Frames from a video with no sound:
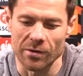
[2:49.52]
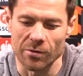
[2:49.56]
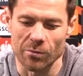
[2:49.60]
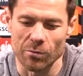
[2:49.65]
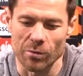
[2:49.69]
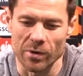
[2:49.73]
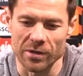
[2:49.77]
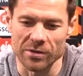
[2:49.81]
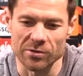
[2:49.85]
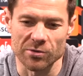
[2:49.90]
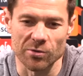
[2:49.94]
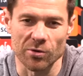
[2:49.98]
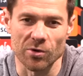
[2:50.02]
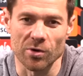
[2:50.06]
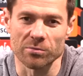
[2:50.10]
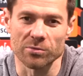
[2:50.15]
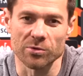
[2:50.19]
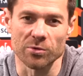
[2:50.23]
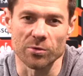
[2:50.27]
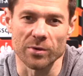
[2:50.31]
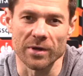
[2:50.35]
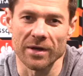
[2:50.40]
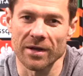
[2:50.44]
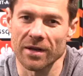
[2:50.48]
Once you come
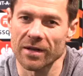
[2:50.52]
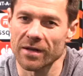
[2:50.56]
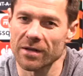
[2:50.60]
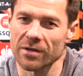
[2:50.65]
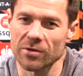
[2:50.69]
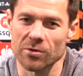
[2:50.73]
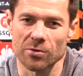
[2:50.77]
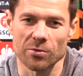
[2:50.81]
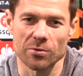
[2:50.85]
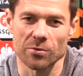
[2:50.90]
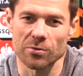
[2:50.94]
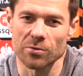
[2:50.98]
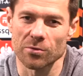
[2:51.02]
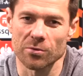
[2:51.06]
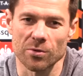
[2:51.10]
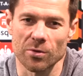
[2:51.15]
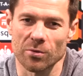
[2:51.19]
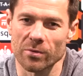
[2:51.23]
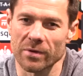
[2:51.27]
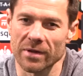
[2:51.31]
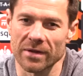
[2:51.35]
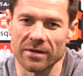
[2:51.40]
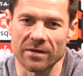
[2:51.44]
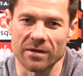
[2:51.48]
to England, you
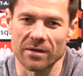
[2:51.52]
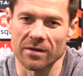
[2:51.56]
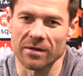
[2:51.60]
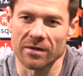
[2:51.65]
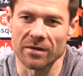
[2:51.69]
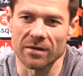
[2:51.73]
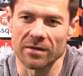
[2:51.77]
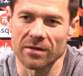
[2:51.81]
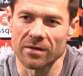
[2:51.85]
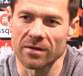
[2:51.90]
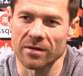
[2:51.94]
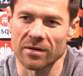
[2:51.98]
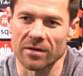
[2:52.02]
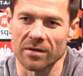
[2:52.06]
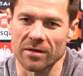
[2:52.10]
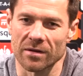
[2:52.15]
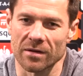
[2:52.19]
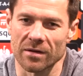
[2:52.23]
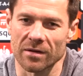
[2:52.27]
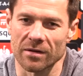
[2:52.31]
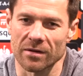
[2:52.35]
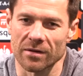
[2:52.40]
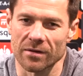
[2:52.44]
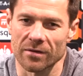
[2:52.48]
know that
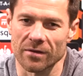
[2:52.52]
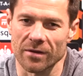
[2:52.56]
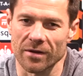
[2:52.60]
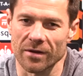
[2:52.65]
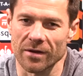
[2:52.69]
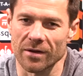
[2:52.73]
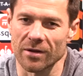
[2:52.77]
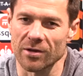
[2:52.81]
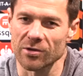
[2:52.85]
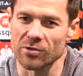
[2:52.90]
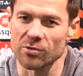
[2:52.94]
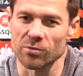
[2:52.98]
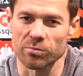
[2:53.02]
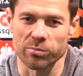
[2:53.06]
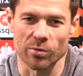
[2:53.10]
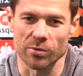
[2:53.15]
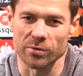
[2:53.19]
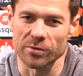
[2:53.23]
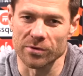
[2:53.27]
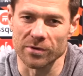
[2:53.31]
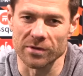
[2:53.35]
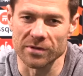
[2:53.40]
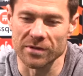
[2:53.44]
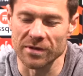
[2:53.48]
the English
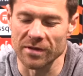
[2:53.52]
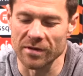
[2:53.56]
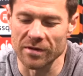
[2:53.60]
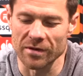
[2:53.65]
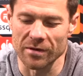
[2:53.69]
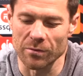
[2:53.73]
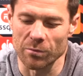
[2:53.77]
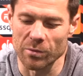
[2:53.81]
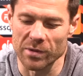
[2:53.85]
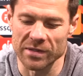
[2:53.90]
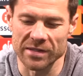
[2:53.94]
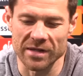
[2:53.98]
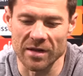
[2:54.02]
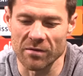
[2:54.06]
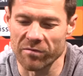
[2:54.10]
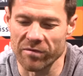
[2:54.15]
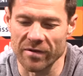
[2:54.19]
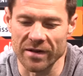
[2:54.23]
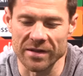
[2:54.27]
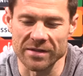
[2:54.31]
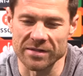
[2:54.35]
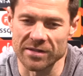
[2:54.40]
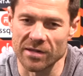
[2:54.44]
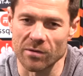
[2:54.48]
supporters, the West Ham
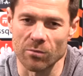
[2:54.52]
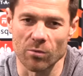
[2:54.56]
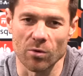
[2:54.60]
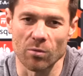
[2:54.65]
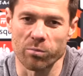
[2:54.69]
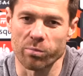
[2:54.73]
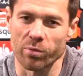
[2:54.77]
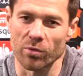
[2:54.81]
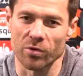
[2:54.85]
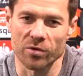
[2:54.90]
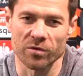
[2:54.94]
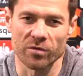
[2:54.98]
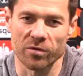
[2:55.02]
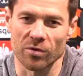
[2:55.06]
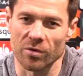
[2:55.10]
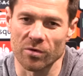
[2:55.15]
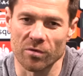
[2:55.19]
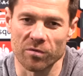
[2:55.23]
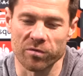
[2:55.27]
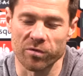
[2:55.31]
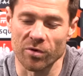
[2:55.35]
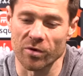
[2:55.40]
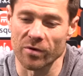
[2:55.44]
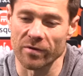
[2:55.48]
fans, they will push
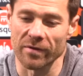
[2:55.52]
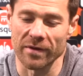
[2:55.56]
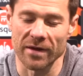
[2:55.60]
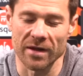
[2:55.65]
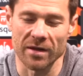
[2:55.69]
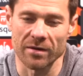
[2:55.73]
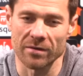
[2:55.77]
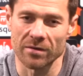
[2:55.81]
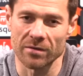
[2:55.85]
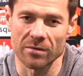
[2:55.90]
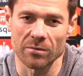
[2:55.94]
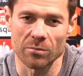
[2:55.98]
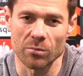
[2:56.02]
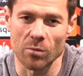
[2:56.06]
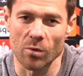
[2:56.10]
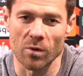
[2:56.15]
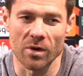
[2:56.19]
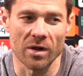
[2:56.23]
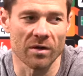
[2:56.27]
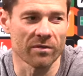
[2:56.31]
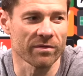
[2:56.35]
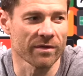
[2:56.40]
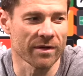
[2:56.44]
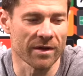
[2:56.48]
for them. We'll
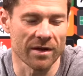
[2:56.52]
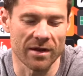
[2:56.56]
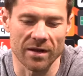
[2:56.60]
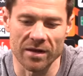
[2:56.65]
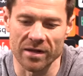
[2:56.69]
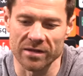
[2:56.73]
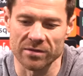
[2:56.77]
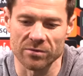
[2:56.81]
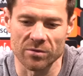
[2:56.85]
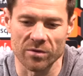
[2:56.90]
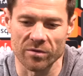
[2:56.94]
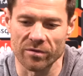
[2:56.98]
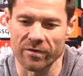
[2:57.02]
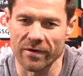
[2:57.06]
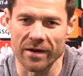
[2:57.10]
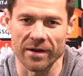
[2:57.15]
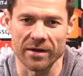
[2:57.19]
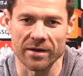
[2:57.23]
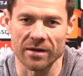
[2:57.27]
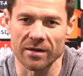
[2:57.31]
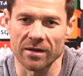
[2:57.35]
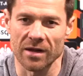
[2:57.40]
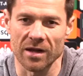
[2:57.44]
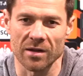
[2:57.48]
have an
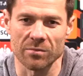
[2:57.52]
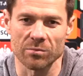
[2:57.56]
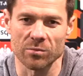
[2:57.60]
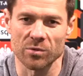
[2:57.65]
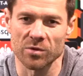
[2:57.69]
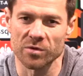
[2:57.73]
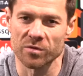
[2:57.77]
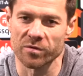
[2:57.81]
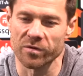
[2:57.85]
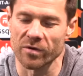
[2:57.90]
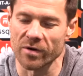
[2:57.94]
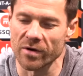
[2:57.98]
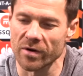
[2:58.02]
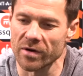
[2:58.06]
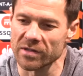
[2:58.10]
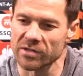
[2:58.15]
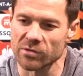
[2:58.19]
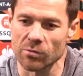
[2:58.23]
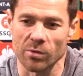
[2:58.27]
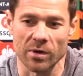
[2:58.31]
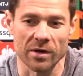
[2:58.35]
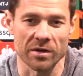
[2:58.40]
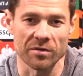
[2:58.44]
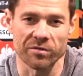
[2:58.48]
electrifying atmosphere. It's
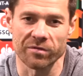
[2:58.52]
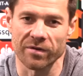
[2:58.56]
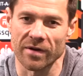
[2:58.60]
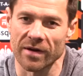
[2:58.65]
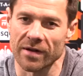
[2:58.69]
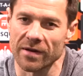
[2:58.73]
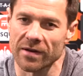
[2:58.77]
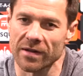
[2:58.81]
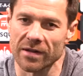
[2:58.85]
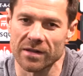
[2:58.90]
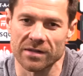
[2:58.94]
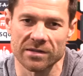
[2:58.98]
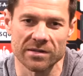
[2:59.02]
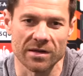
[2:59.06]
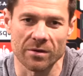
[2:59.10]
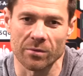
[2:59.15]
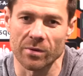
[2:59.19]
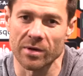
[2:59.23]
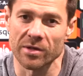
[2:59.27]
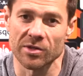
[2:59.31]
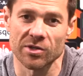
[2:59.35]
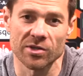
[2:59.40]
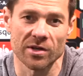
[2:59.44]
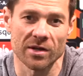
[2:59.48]
quarterfinals, a
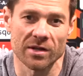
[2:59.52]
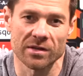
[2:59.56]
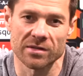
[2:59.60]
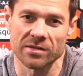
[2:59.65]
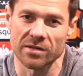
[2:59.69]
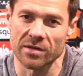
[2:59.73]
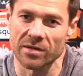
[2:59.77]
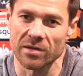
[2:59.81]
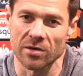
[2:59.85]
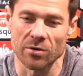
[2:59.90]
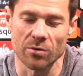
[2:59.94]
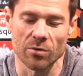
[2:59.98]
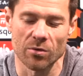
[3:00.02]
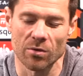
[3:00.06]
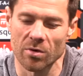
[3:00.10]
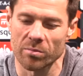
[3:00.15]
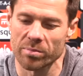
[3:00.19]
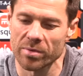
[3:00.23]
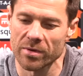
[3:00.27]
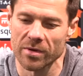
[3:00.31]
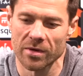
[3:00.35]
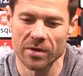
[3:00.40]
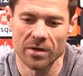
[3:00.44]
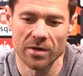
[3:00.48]
great chance, Europe.